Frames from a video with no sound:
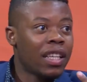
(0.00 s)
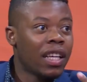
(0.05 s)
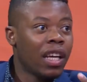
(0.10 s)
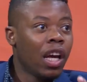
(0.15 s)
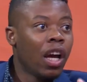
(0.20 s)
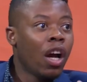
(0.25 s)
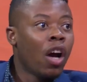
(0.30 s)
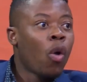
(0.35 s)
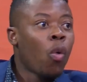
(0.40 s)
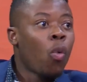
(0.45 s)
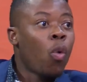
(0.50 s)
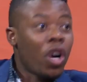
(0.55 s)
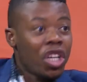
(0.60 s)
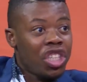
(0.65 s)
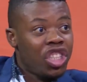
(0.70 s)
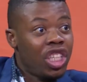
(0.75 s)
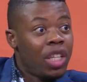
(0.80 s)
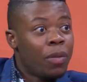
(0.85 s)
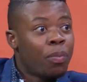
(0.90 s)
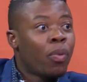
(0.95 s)

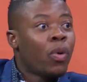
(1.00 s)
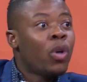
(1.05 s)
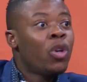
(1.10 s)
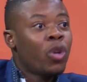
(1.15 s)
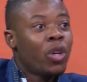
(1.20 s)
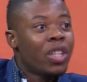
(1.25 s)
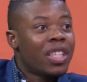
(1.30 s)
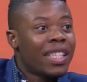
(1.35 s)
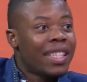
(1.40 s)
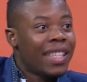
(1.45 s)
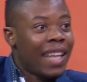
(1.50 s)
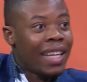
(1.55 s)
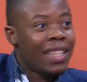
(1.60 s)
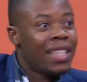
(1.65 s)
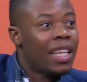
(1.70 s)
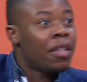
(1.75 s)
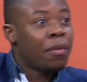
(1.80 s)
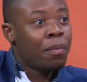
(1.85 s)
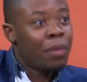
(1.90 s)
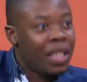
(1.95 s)
Worship will not
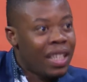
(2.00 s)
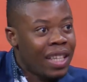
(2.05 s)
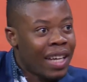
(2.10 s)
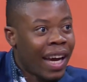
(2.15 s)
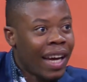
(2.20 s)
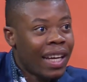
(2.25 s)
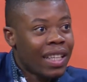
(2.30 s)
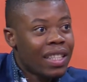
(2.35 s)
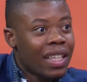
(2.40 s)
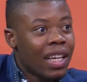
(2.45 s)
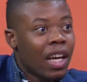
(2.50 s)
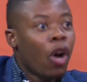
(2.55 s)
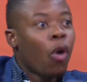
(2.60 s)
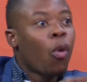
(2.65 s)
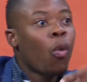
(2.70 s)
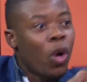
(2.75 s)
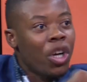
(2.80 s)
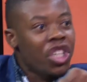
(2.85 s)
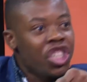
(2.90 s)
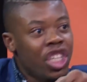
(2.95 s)
start at midnight.
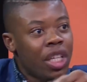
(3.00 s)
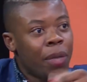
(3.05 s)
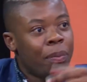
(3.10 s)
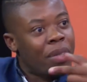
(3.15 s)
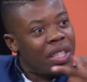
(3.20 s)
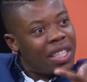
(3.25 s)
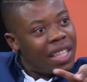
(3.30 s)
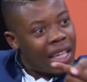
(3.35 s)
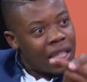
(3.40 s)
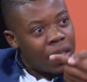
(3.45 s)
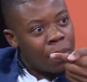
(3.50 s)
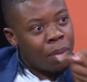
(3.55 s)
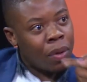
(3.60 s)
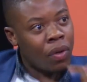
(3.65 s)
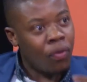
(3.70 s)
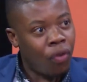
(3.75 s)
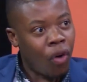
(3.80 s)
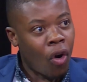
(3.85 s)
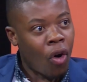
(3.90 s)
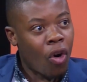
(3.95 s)
Worship starts
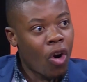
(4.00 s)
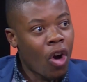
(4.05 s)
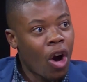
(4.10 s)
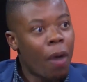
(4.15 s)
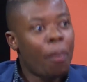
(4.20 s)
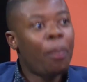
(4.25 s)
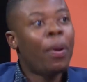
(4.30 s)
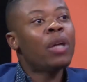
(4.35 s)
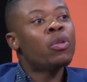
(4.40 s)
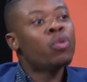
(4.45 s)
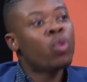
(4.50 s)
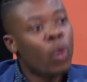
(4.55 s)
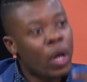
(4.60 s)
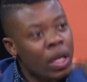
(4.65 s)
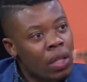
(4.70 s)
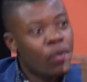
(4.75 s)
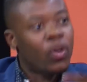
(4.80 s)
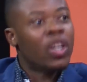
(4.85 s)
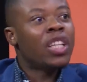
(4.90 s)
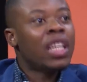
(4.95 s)
before. But
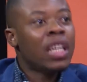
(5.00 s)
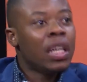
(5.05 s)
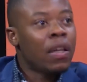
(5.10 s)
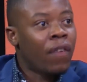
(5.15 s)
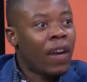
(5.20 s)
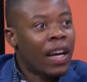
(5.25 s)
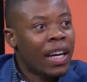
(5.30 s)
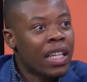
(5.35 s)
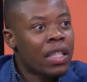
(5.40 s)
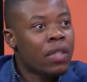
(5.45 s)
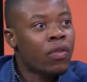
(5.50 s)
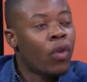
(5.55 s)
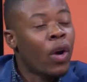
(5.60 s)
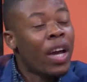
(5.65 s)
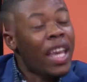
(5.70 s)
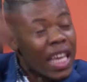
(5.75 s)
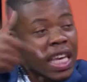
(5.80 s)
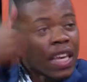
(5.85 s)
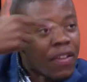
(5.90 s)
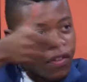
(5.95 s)
wait for deliverance,
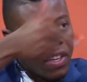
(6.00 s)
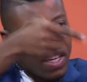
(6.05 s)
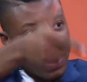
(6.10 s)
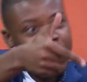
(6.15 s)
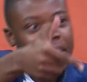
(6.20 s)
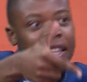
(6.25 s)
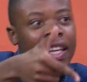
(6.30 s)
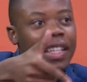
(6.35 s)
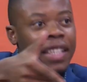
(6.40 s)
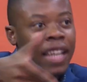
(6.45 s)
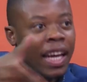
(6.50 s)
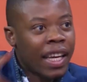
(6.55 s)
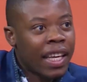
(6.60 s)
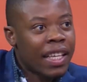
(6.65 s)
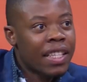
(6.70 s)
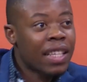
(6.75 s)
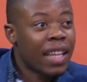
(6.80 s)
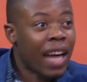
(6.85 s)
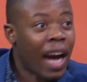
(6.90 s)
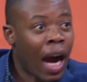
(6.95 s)
for even in the
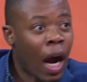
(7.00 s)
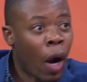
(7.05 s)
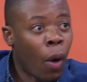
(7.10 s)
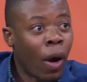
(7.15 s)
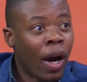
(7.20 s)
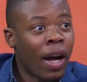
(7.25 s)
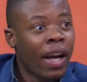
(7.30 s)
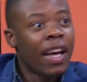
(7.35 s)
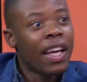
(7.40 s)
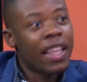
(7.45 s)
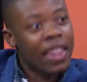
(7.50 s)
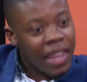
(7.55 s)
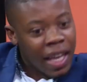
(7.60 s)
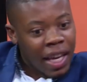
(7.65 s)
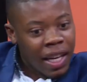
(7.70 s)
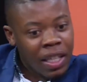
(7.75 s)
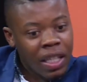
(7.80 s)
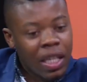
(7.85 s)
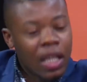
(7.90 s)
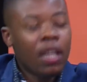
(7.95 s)
darkest hour,
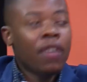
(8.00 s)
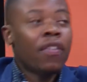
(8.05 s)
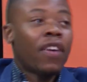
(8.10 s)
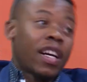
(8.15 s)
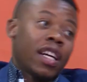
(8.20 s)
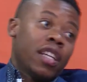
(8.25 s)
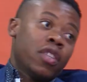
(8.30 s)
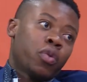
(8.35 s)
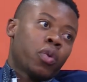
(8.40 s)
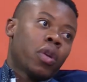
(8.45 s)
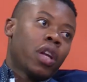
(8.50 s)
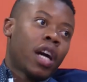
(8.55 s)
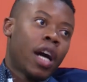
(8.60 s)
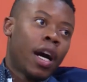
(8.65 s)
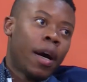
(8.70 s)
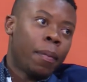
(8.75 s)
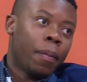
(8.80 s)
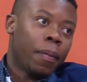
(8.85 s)
then deliverance will come.